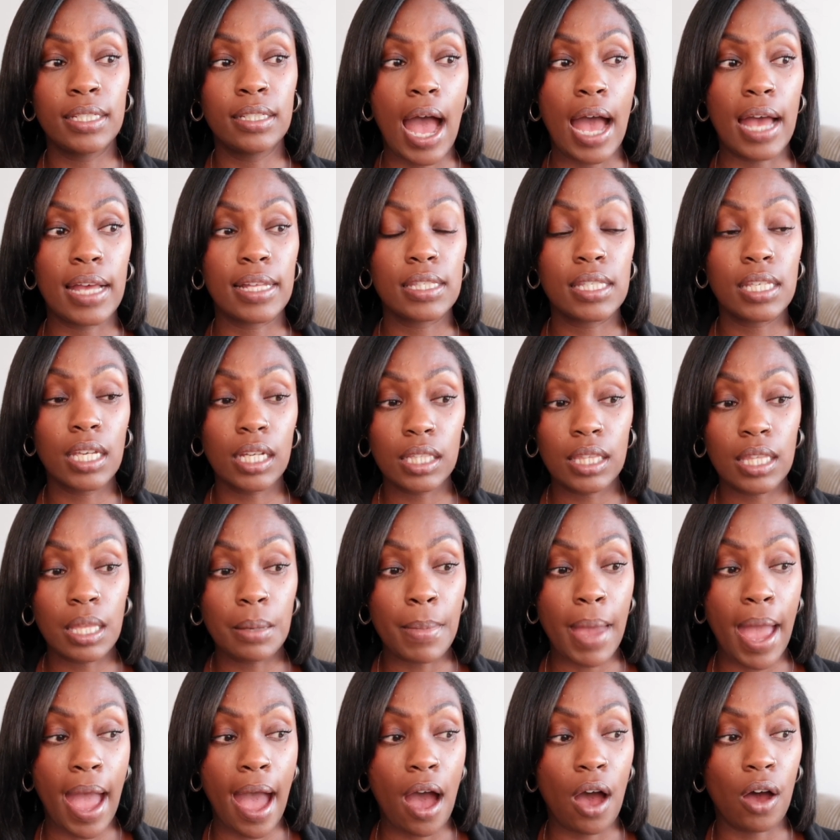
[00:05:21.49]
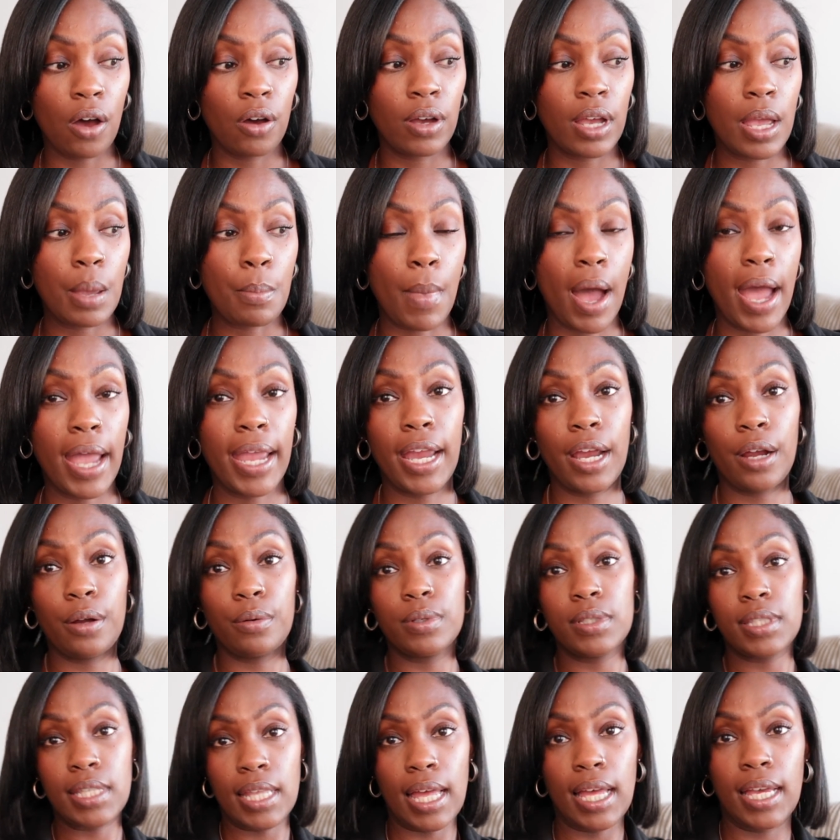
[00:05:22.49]
I took them out and my hair
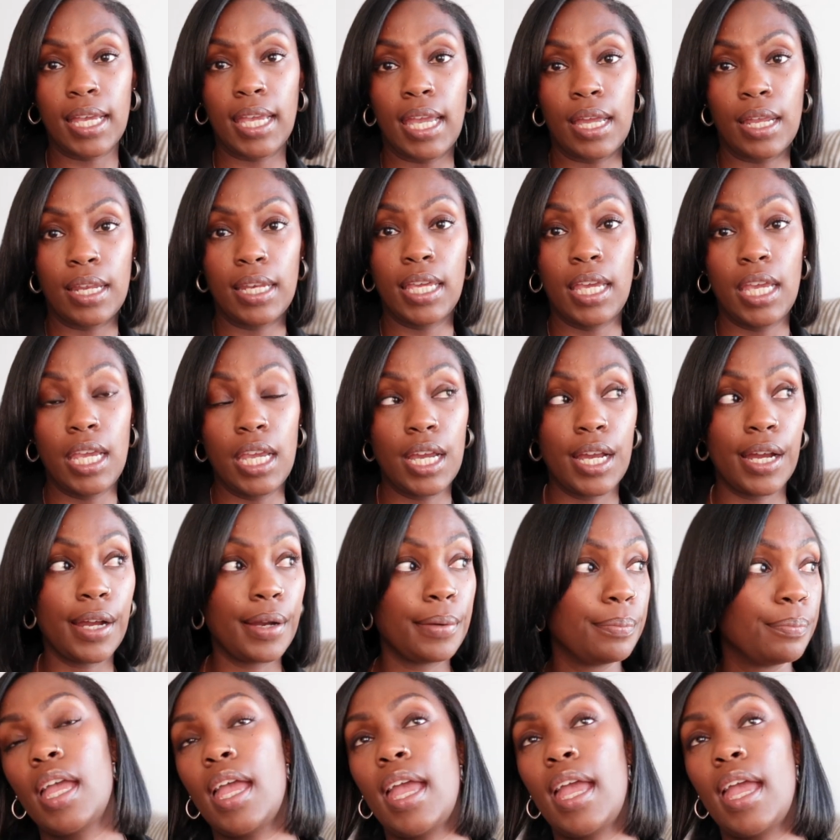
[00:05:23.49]
was again here,